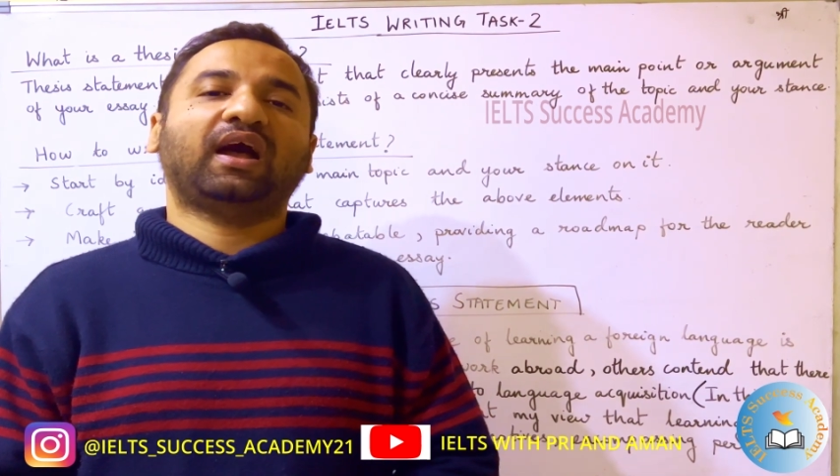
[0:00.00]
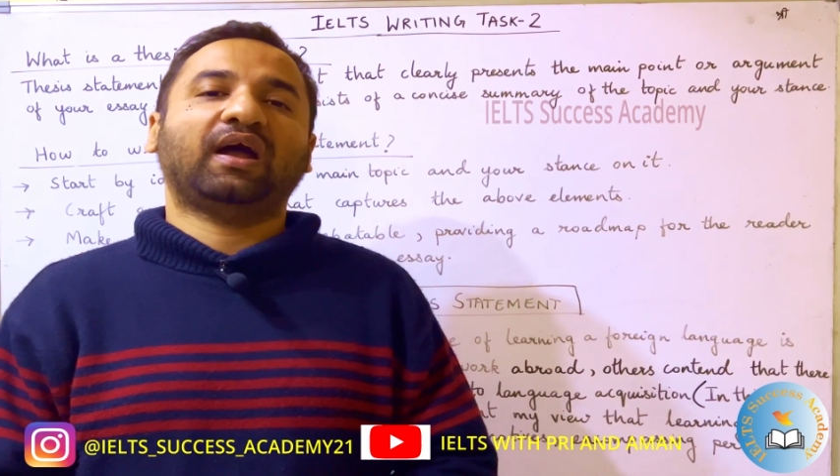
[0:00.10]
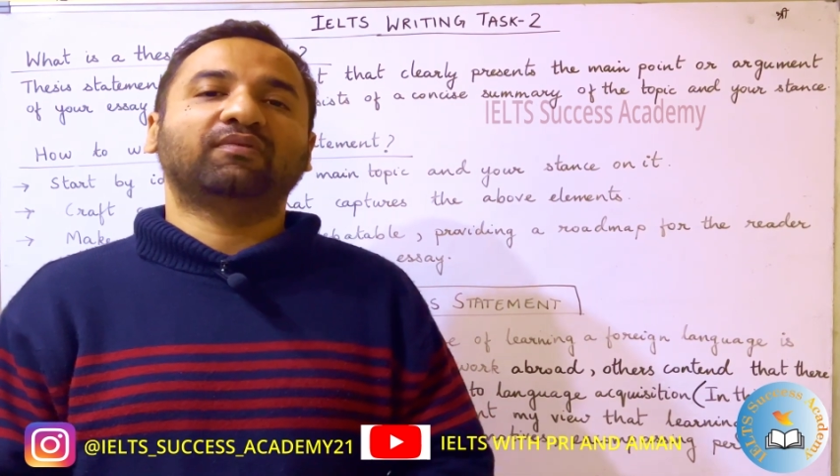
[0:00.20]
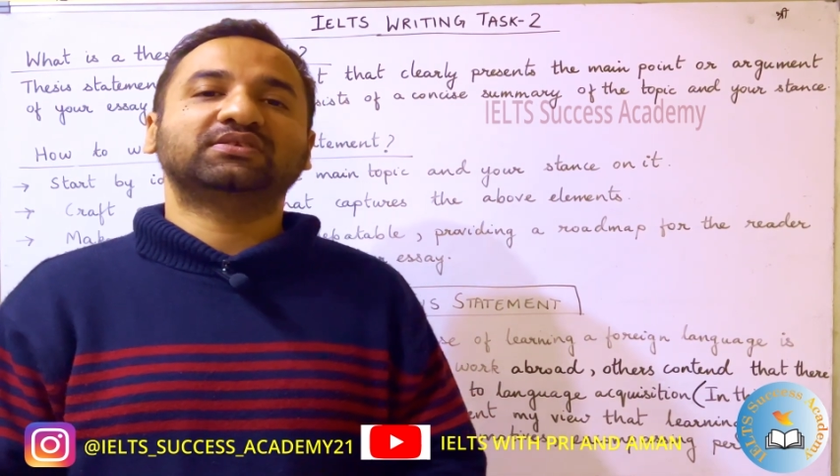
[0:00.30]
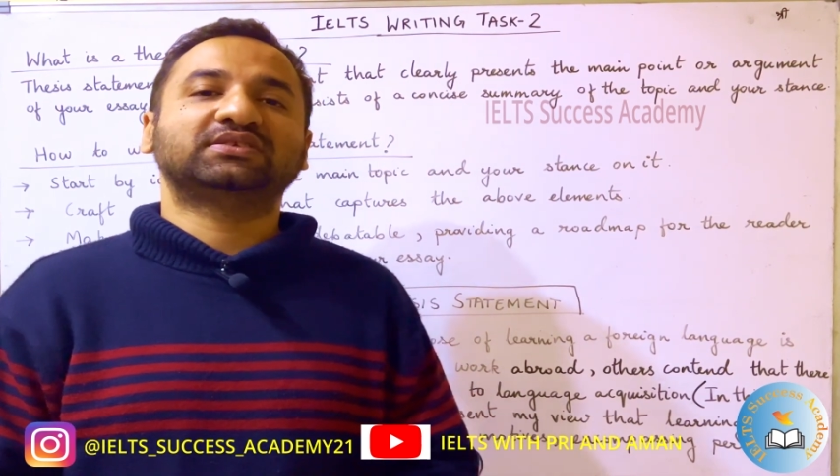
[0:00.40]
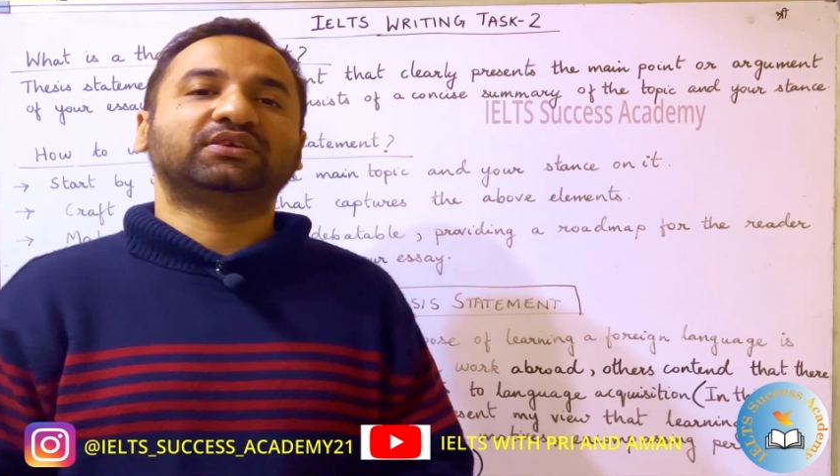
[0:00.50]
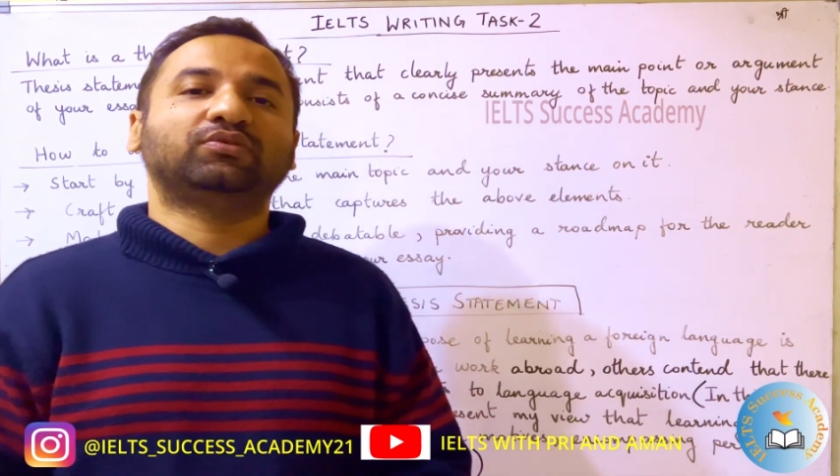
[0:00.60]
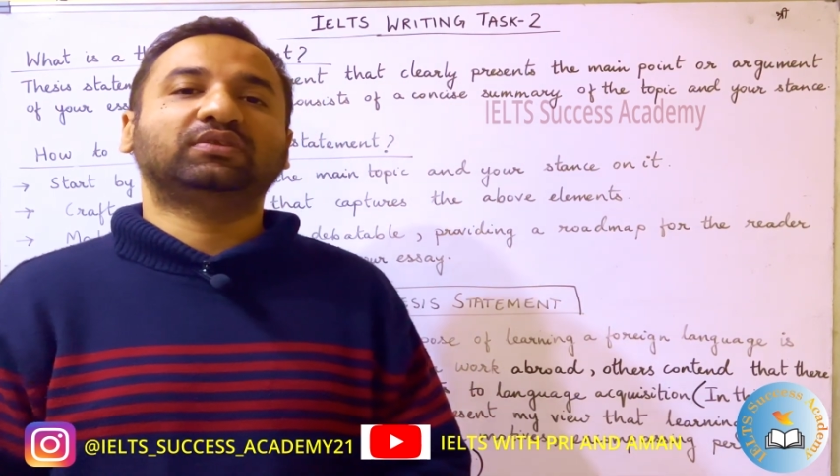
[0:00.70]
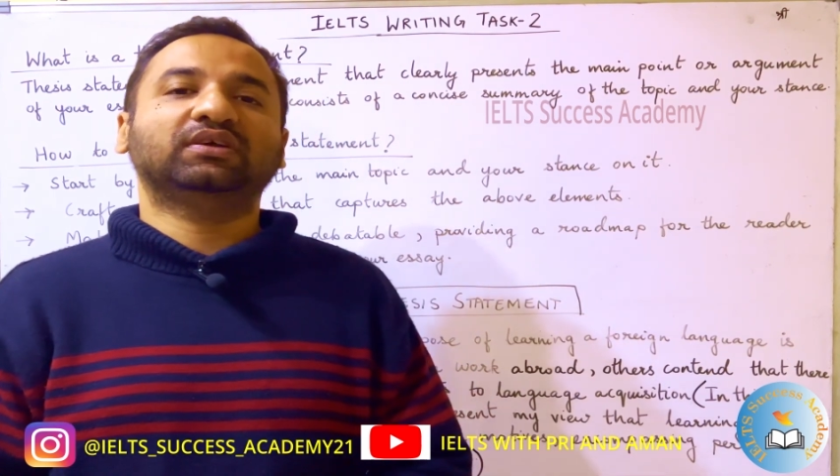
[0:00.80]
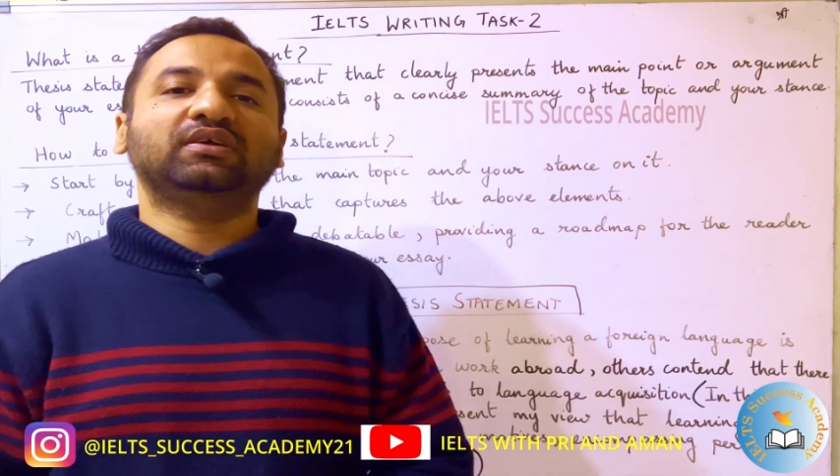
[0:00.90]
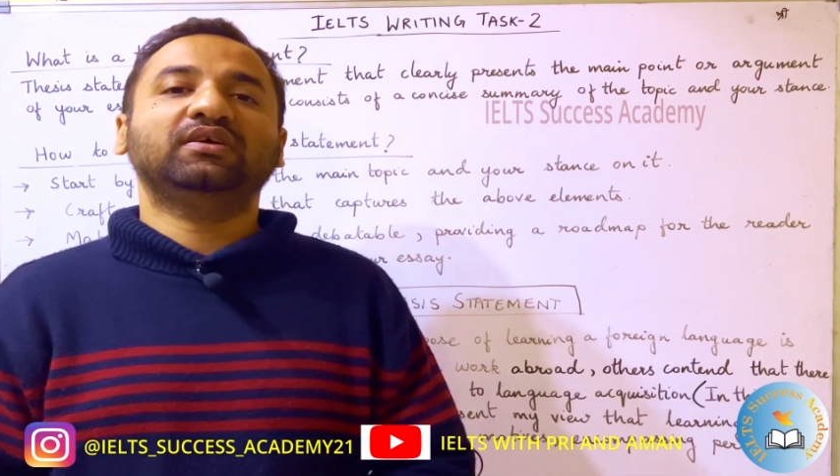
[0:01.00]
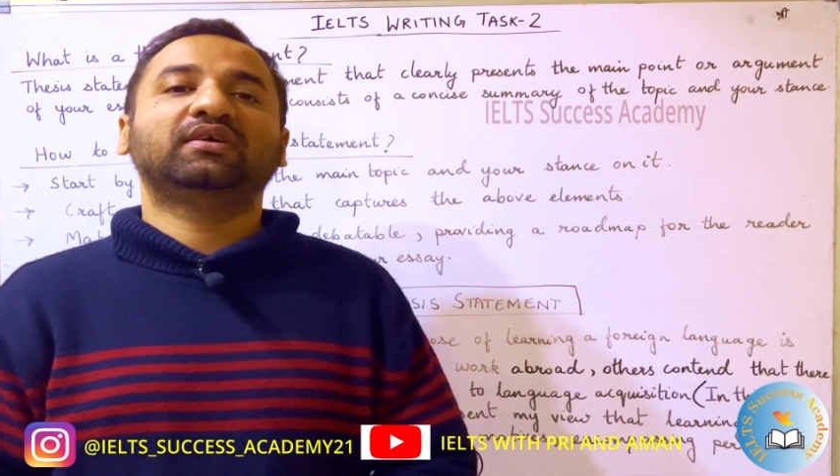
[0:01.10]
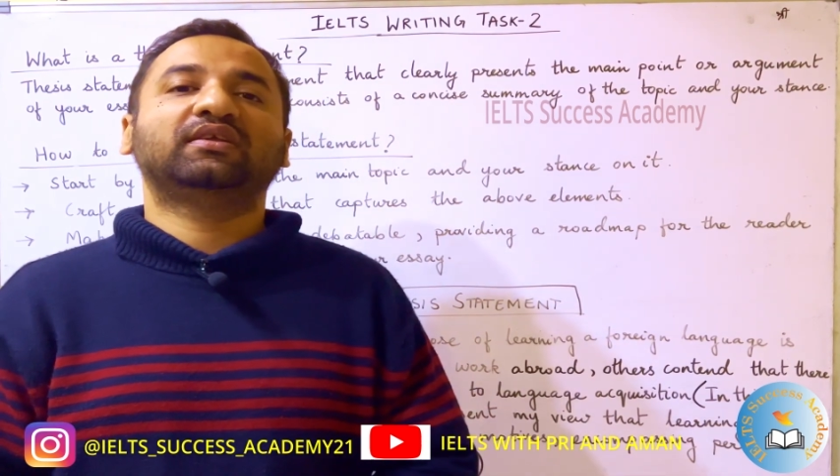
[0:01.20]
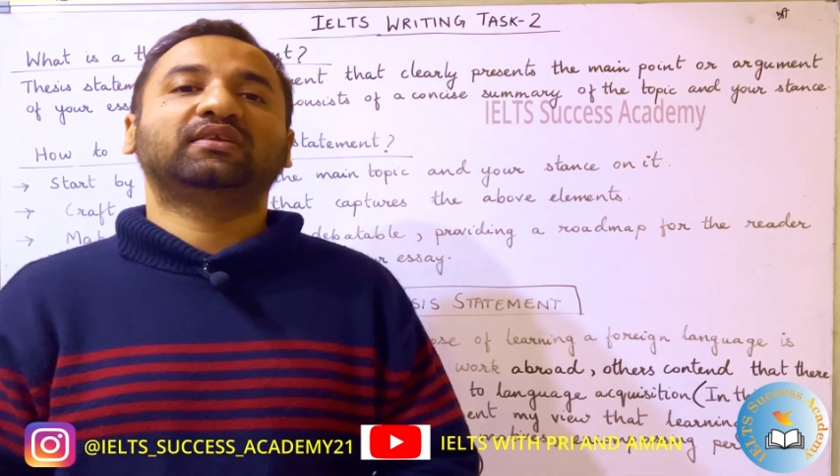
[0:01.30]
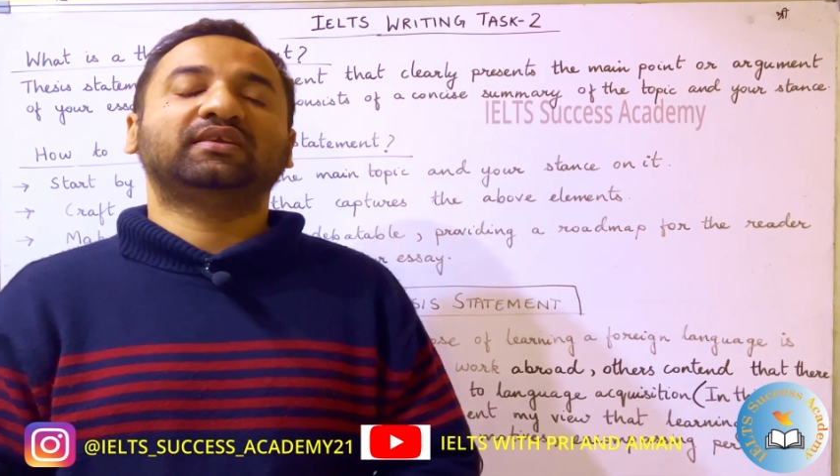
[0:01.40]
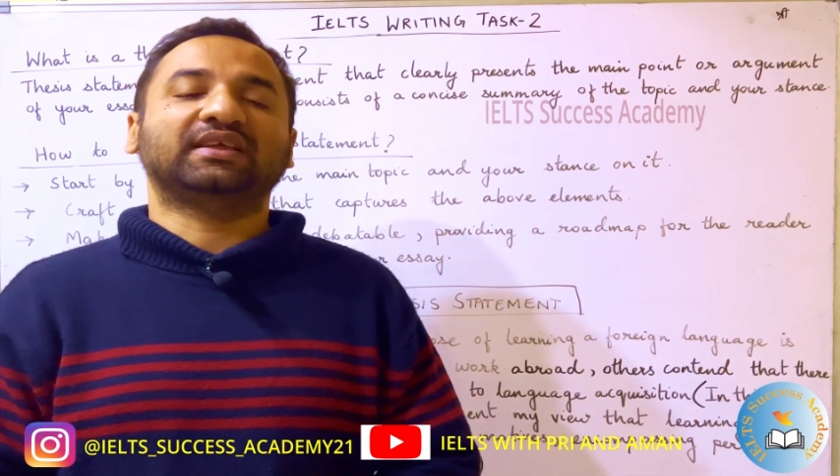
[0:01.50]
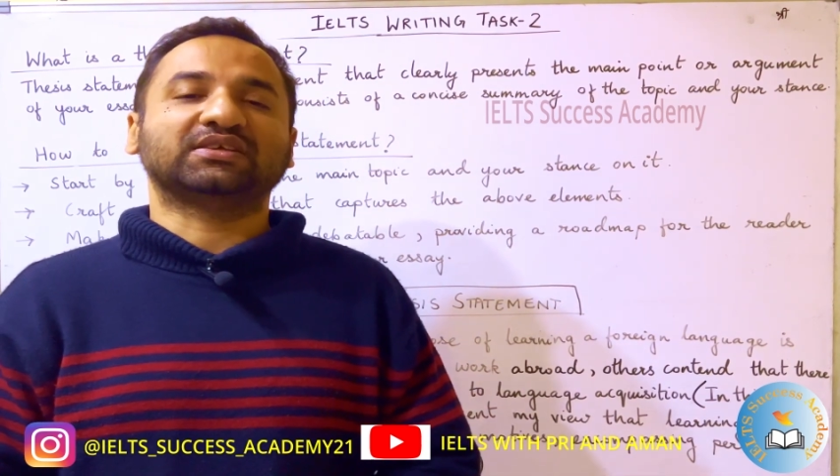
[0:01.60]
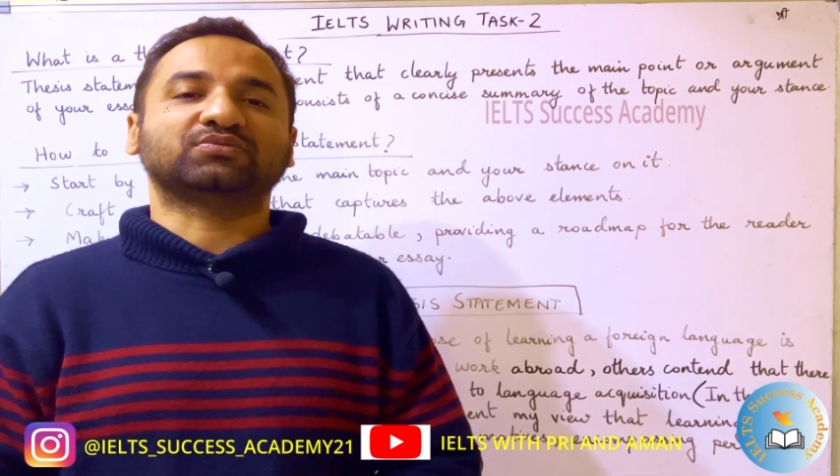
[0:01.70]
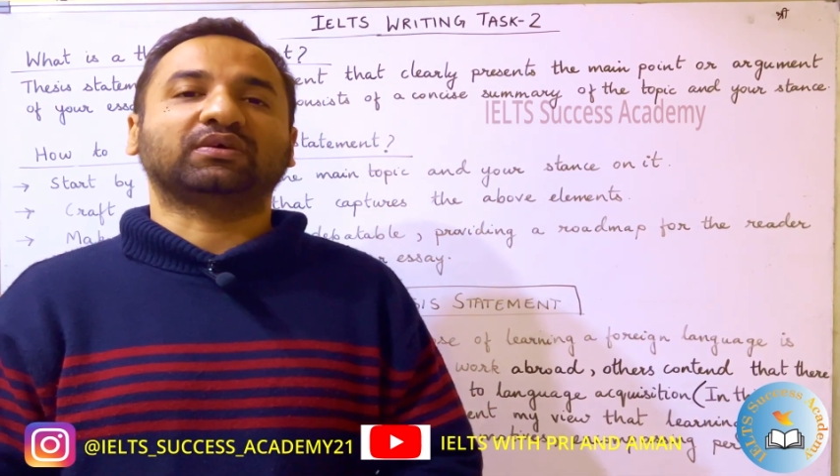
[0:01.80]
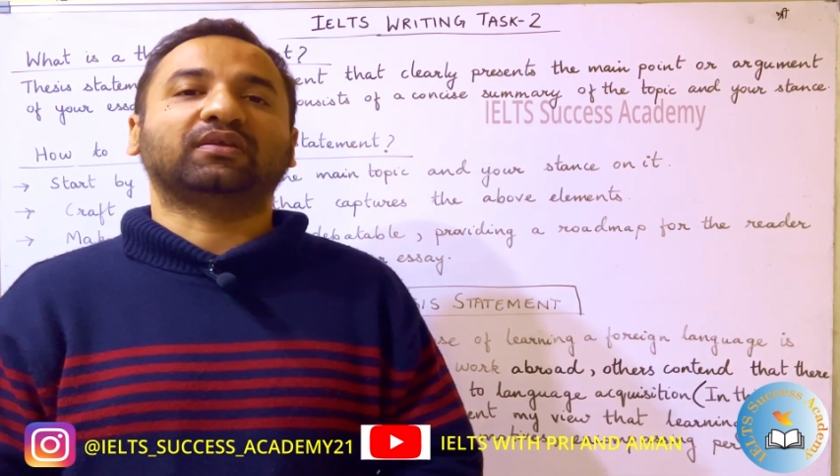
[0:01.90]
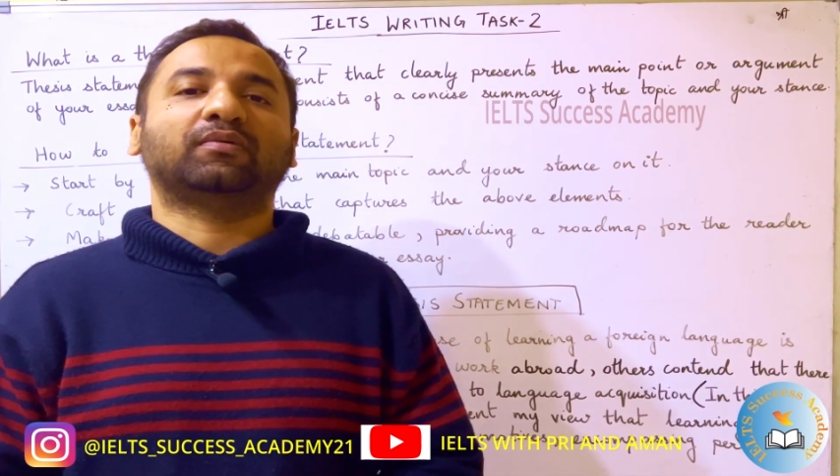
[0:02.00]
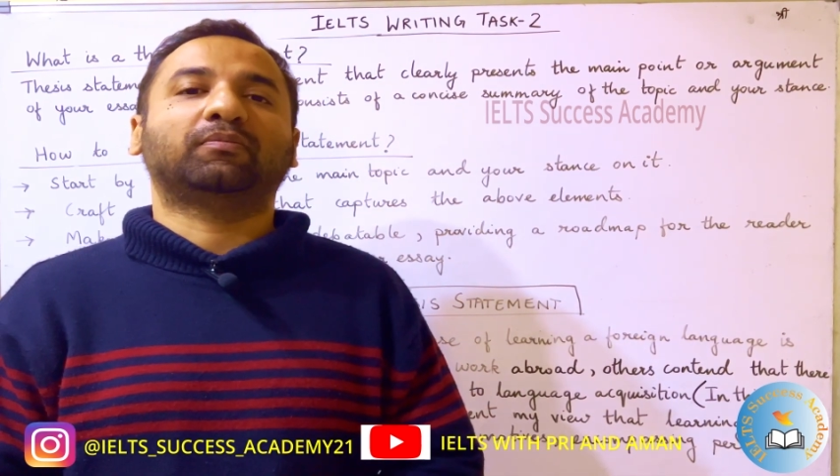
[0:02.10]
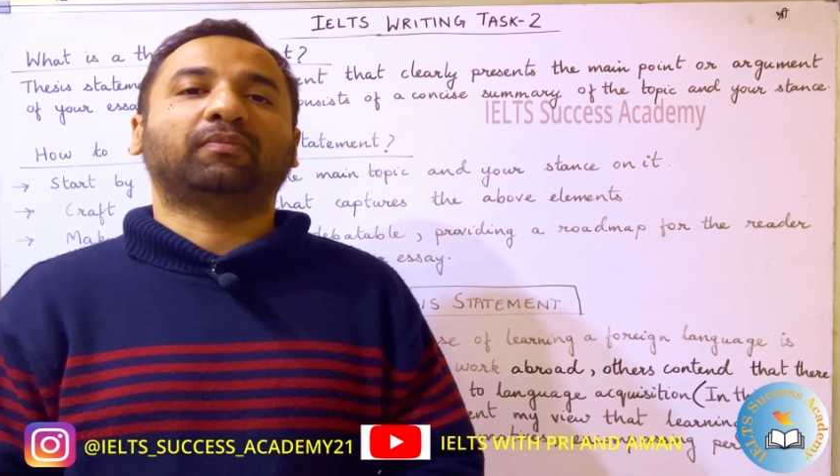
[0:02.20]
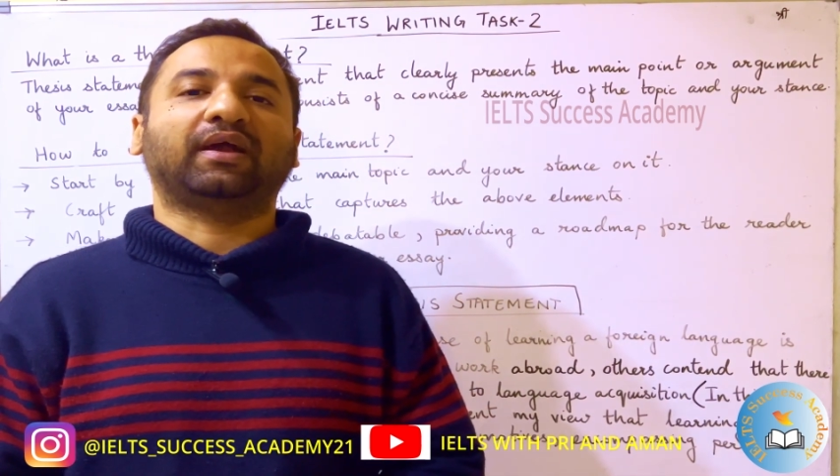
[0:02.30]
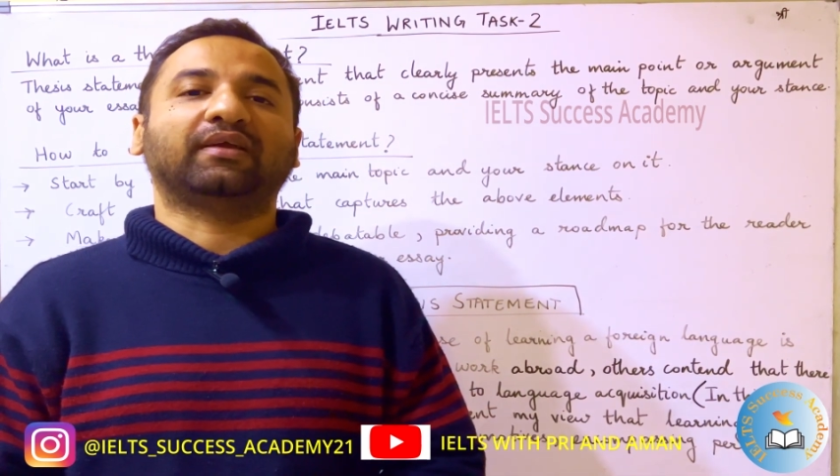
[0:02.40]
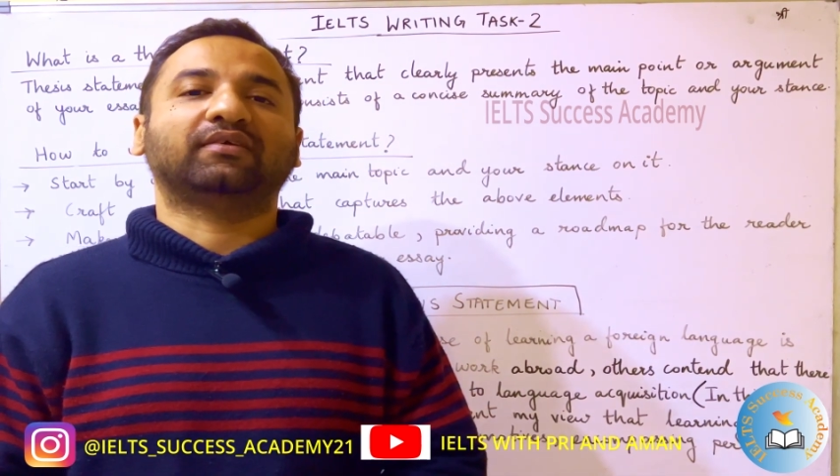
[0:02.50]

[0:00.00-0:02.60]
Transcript: I will see you in the next one. Bye.